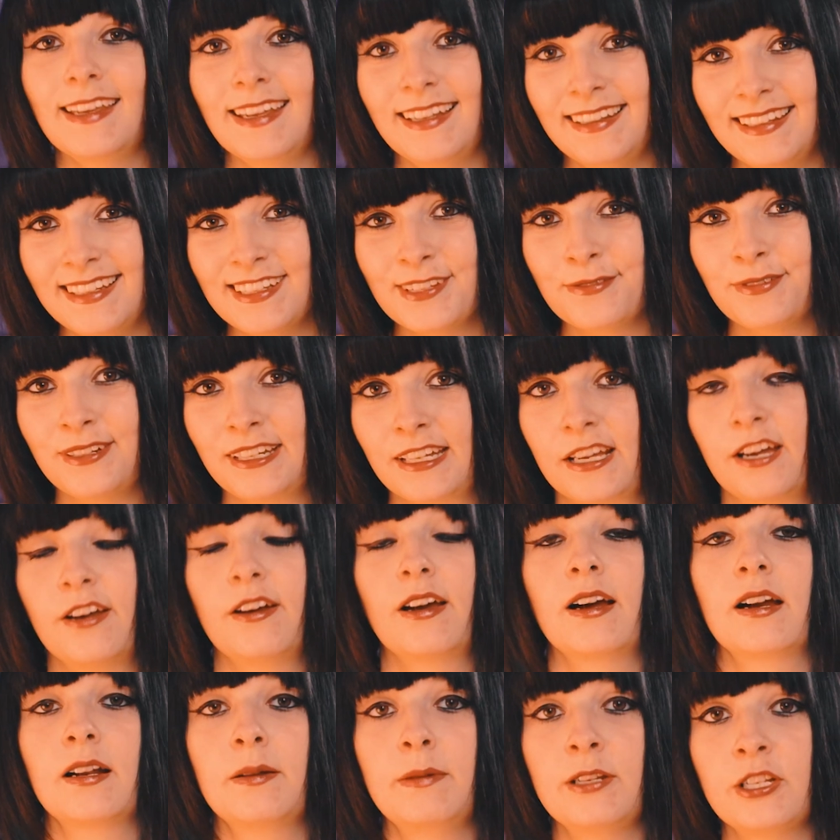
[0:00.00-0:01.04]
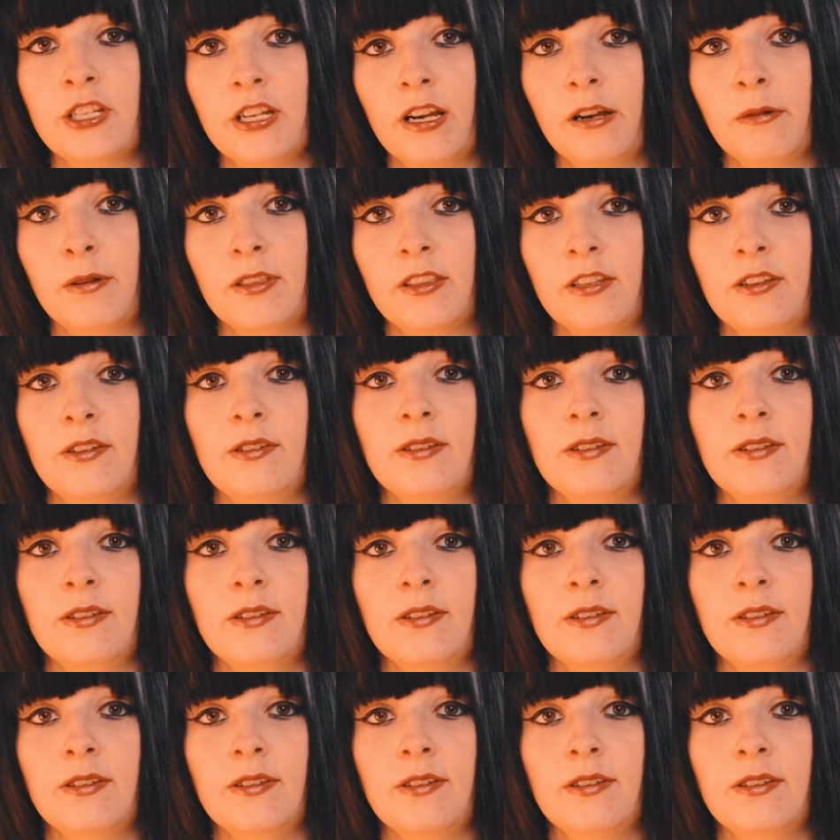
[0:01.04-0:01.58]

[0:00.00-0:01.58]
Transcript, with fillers: In this video, I'm going to be sharing with